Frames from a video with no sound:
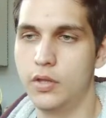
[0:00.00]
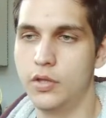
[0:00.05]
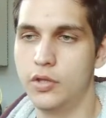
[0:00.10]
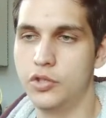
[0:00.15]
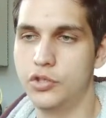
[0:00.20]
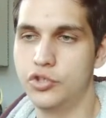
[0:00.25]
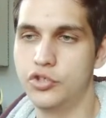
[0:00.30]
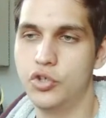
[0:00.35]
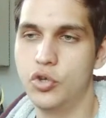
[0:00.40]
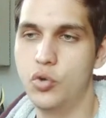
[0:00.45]

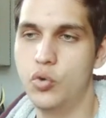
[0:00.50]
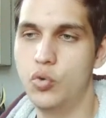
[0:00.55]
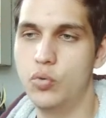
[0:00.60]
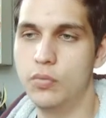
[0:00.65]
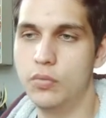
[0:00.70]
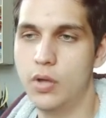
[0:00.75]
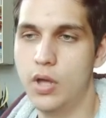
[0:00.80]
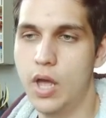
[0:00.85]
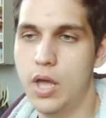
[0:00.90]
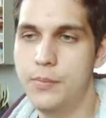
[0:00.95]
So
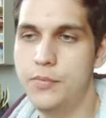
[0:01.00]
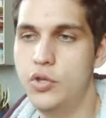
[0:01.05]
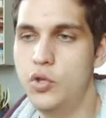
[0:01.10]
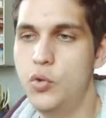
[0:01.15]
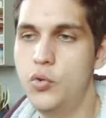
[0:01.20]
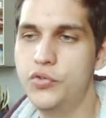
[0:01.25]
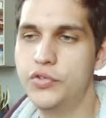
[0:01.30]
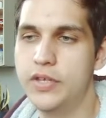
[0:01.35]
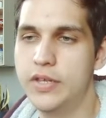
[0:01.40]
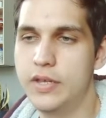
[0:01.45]
I'm
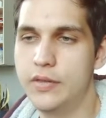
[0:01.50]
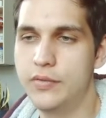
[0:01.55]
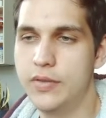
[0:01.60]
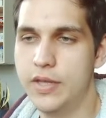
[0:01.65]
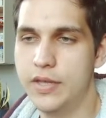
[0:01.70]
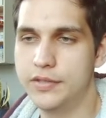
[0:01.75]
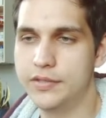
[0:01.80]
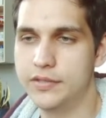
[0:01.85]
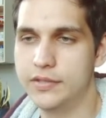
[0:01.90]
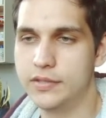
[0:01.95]
using
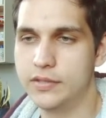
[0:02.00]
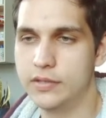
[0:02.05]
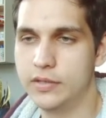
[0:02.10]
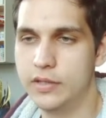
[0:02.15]
this